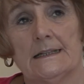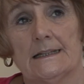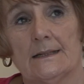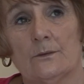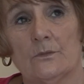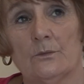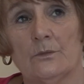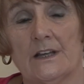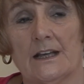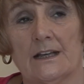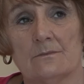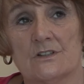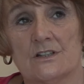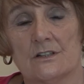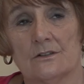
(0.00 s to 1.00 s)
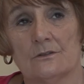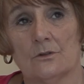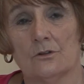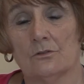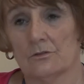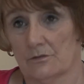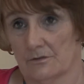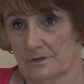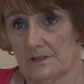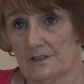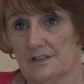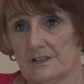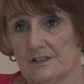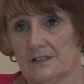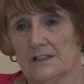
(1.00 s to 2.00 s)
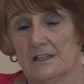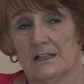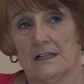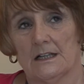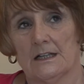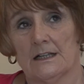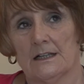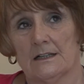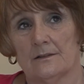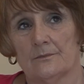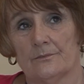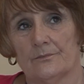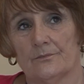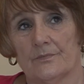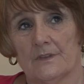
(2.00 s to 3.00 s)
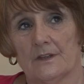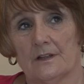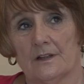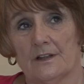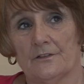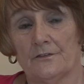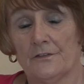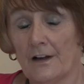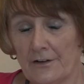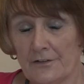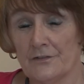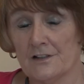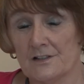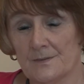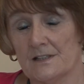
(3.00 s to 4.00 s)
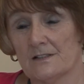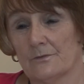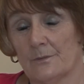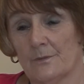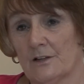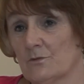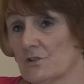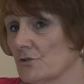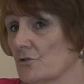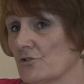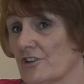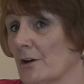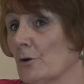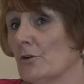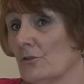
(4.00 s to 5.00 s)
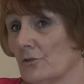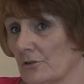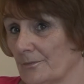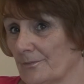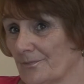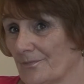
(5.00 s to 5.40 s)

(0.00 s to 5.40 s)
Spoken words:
Then when we came to Aurewas, the very first person we met was Audrey Hall,